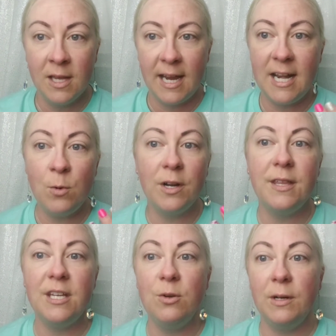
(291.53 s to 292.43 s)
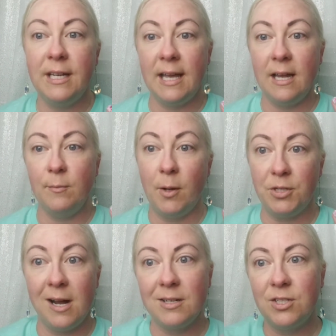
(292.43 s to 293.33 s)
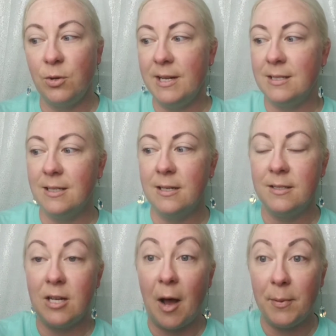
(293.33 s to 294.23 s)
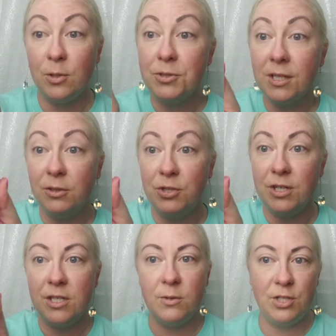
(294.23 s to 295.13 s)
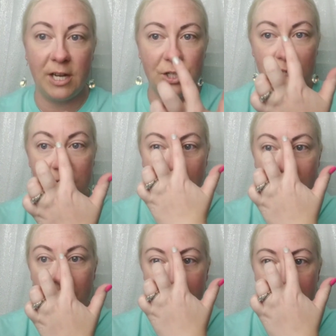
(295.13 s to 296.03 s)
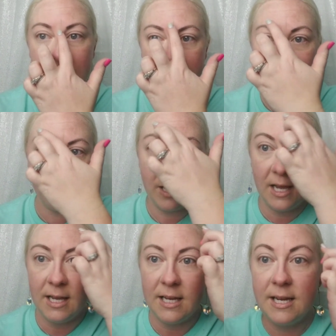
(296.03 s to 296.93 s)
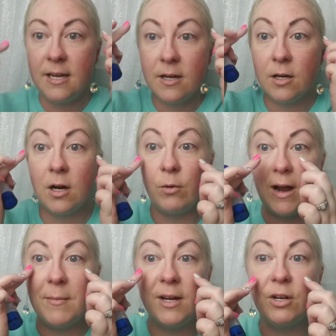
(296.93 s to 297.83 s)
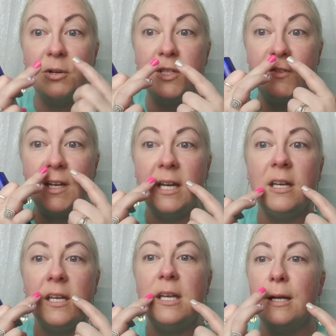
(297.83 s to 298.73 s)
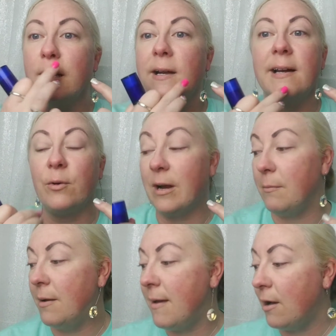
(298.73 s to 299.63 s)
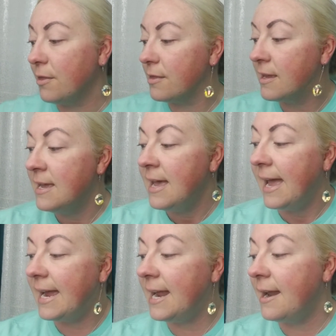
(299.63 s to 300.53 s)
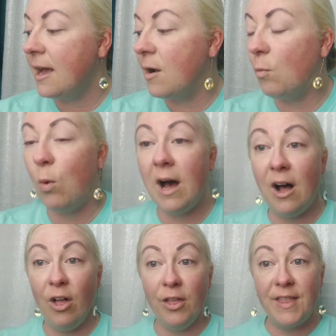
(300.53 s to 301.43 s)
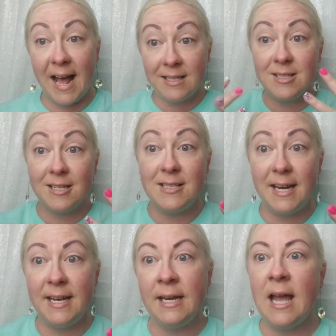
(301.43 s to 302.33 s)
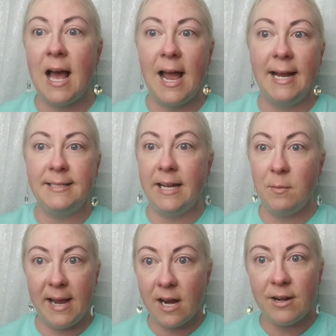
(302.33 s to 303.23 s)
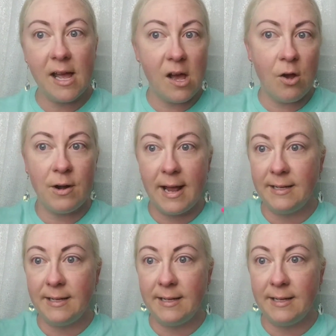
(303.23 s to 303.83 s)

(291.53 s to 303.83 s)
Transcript: anywhere that you would get Botox. So it's the topical solution to injection. So I put it here, here, around my crow's feet, here, and around my mouth. And while that's setting, I take my hair down, I